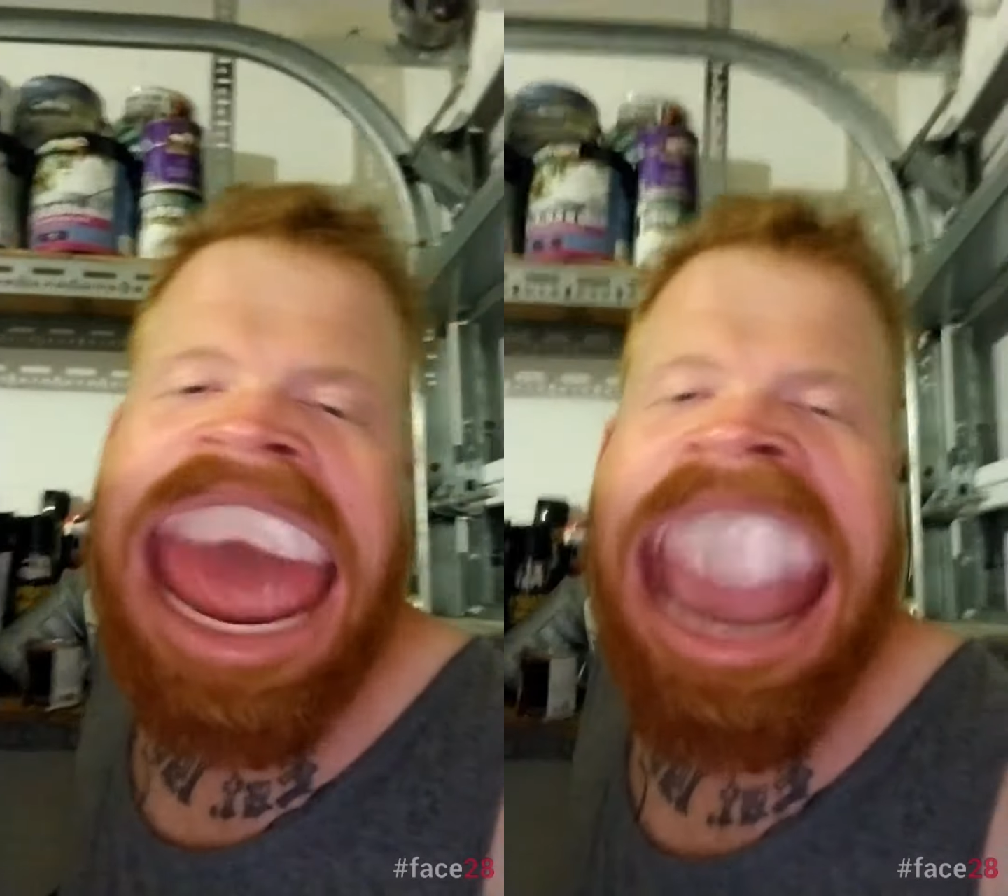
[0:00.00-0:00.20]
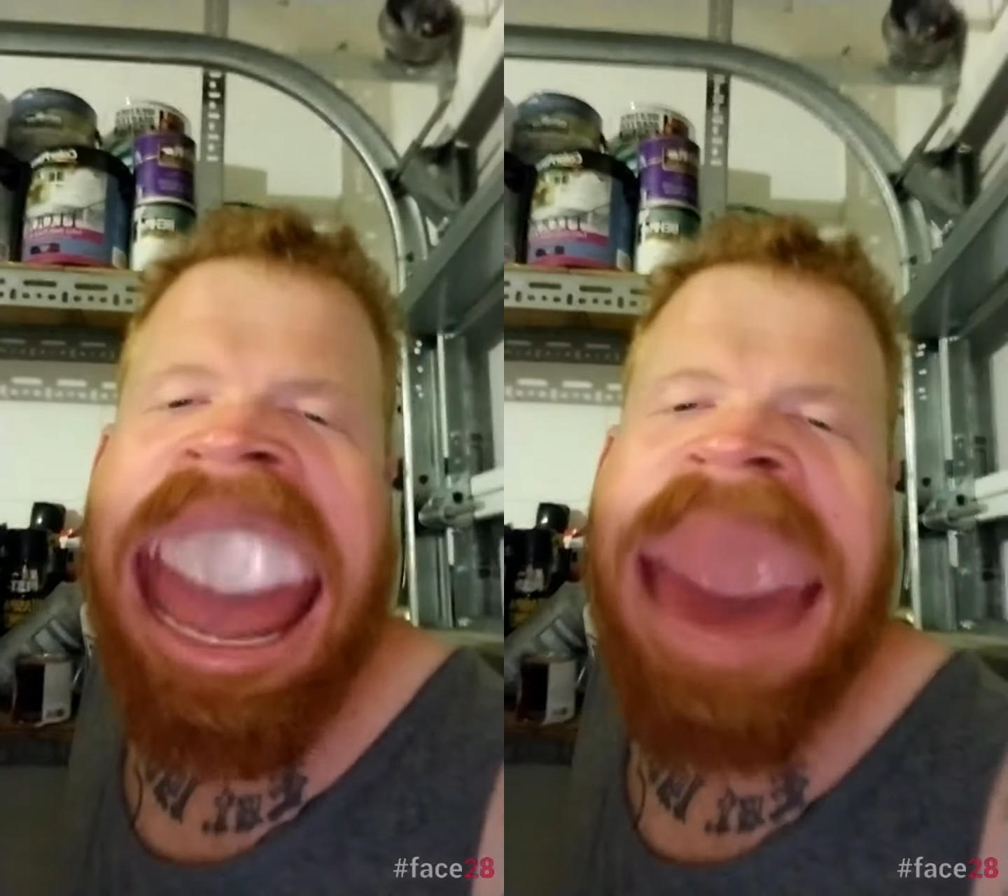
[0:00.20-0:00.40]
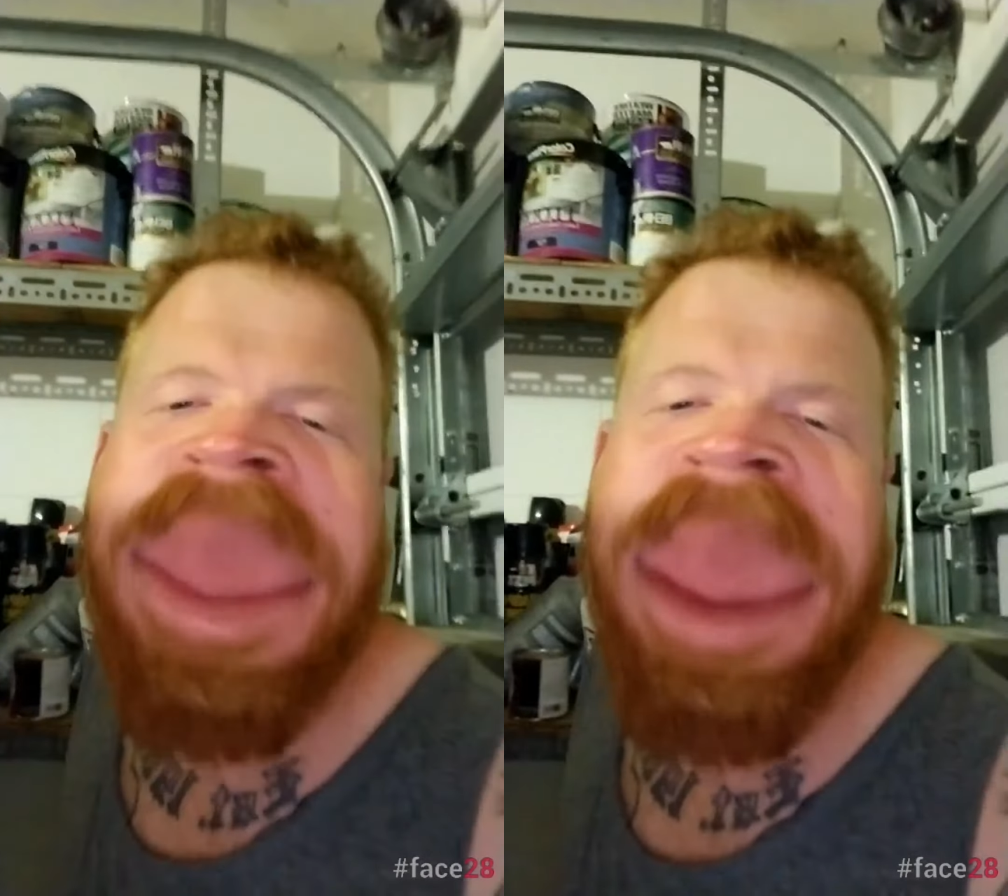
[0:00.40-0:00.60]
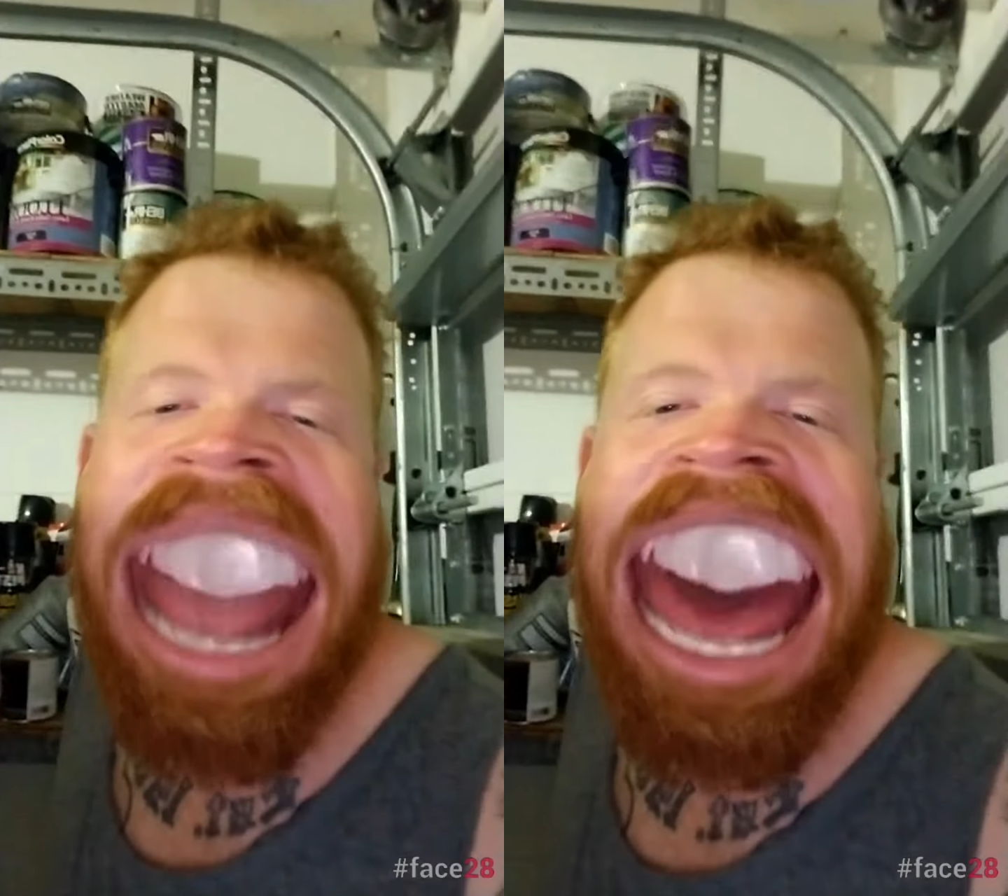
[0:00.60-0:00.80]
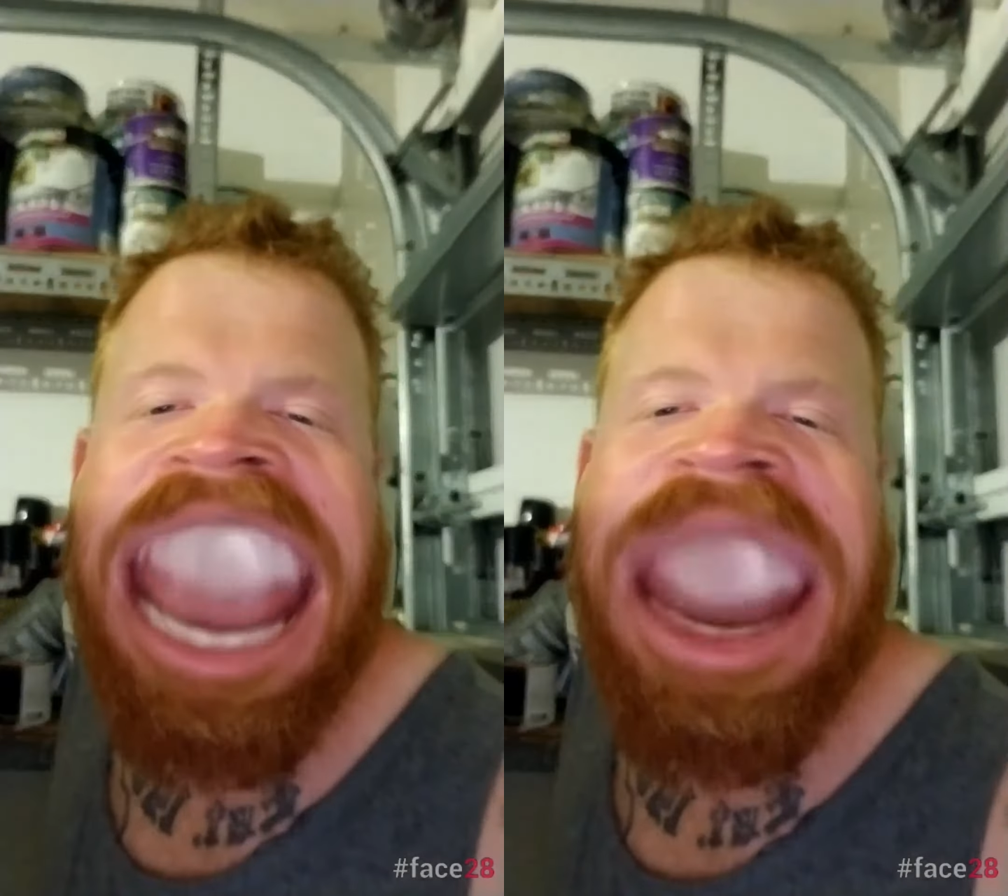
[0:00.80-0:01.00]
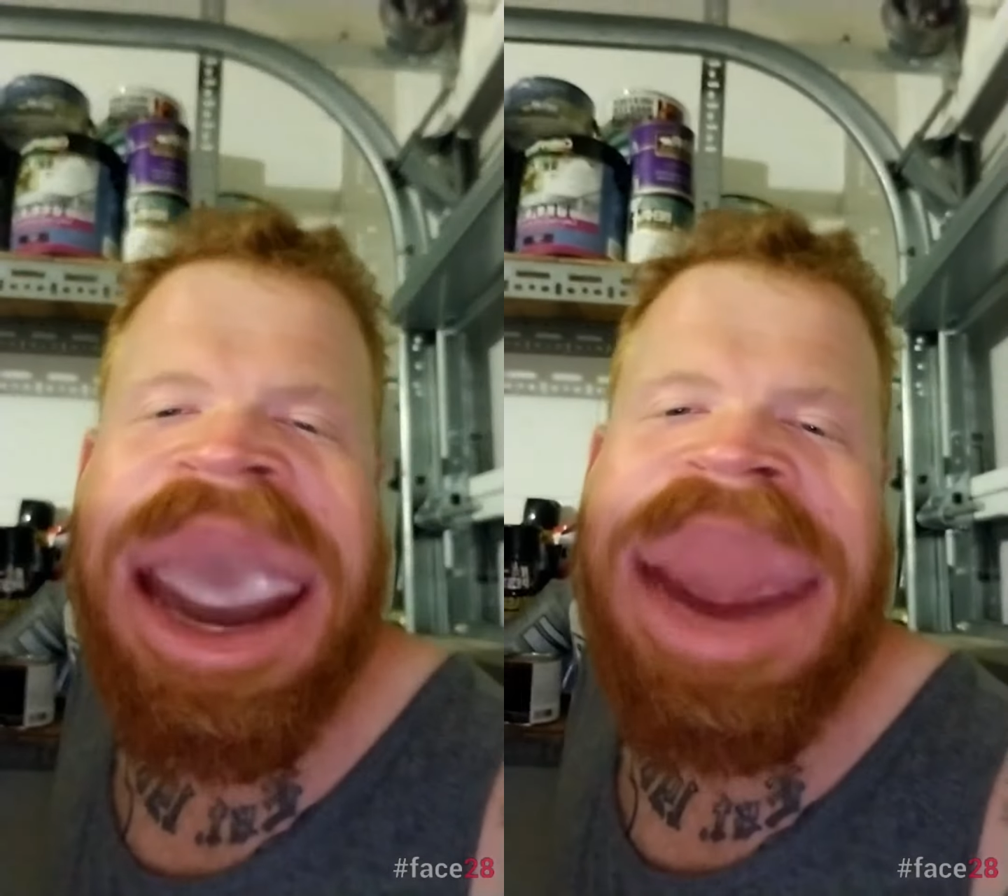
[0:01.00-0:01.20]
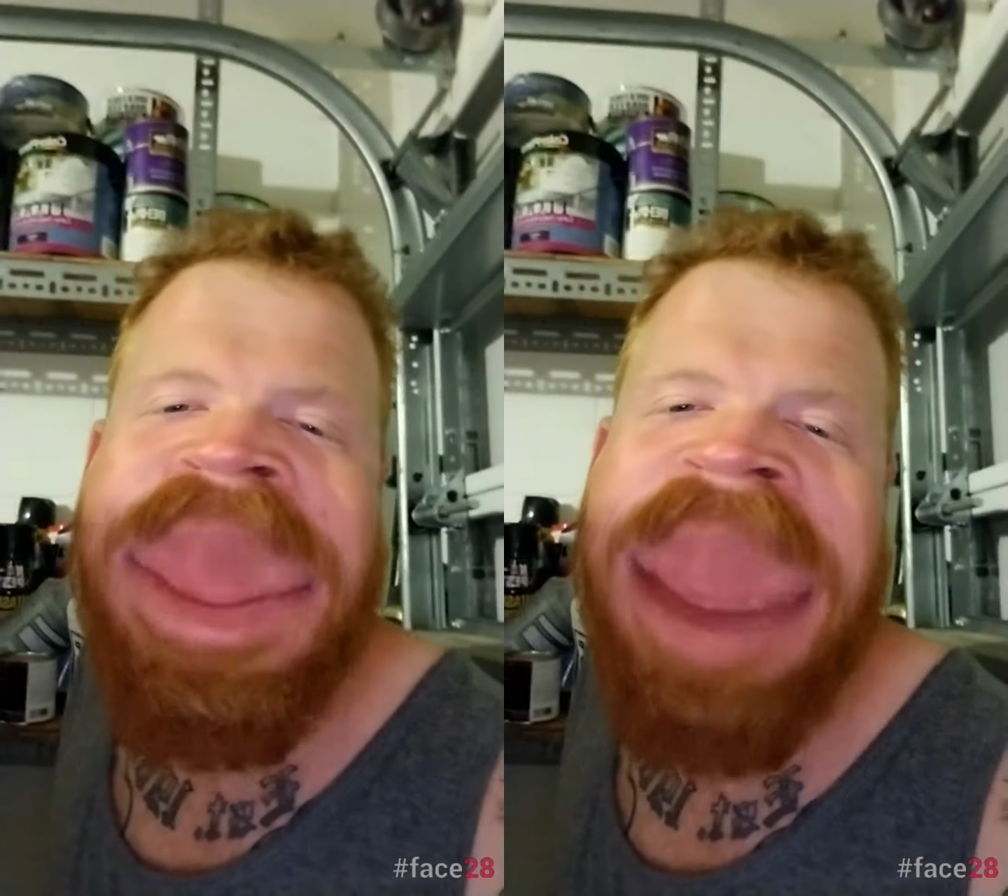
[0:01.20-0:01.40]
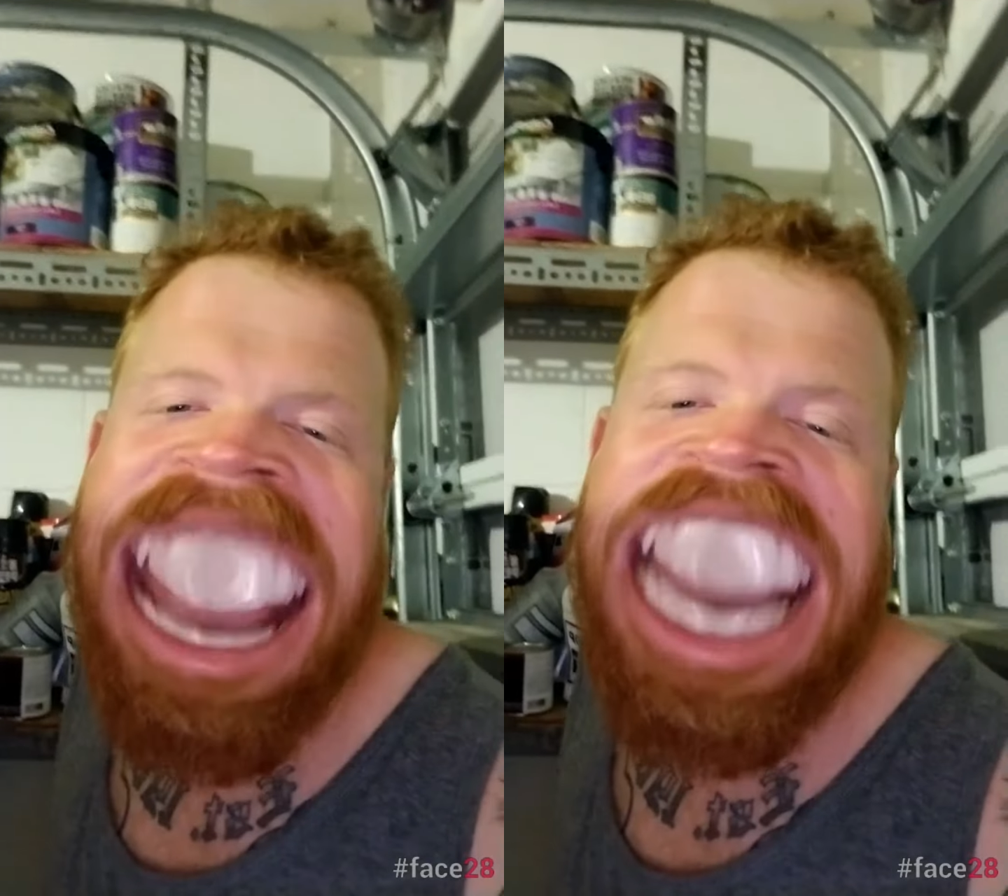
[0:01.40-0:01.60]
And I bet I
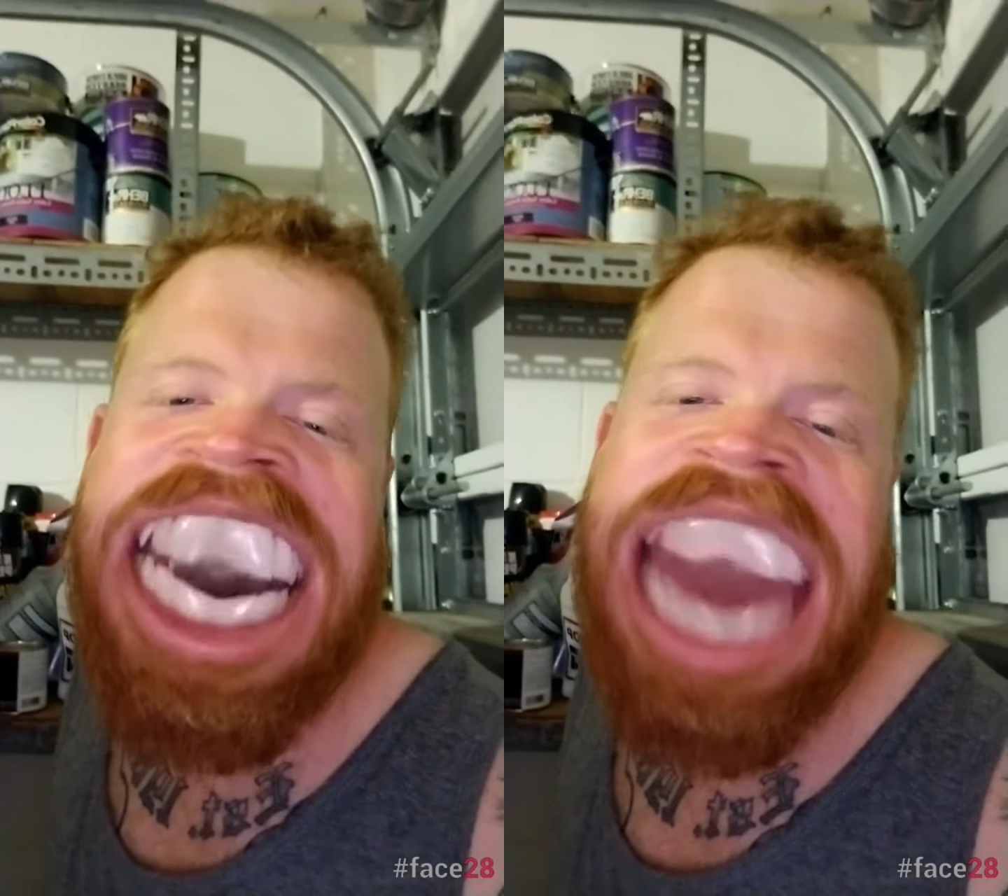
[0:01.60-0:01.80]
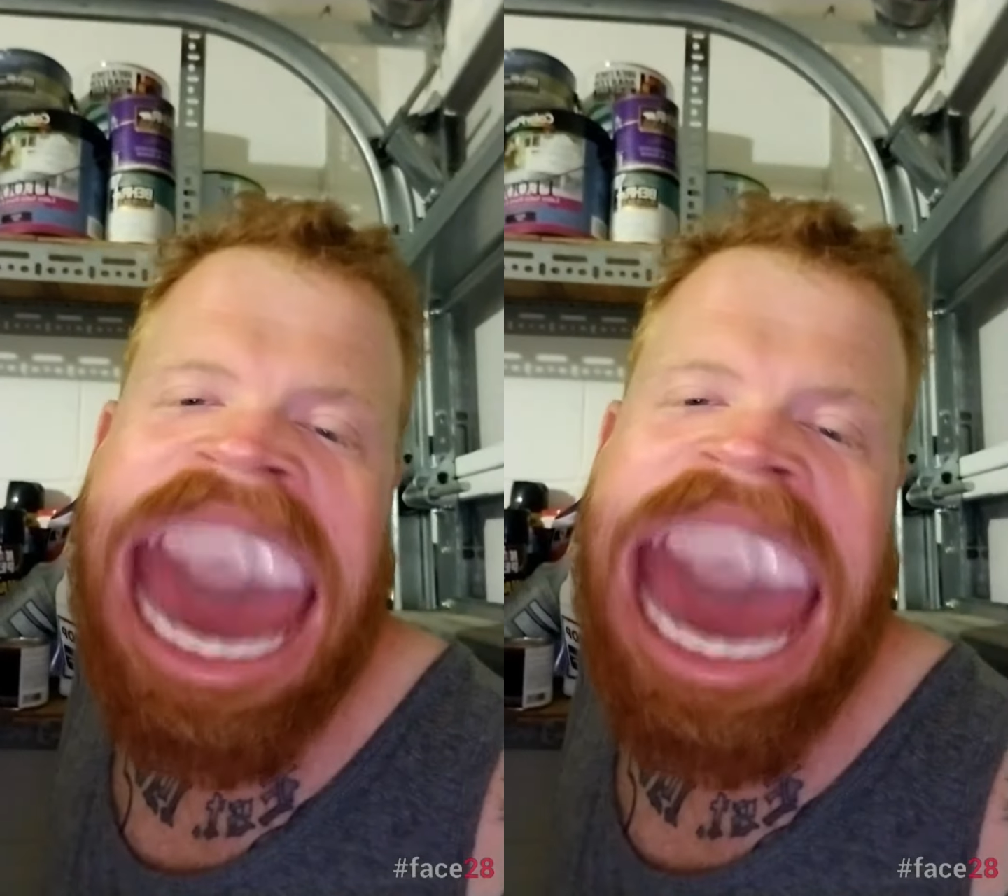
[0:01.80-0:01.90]
do a better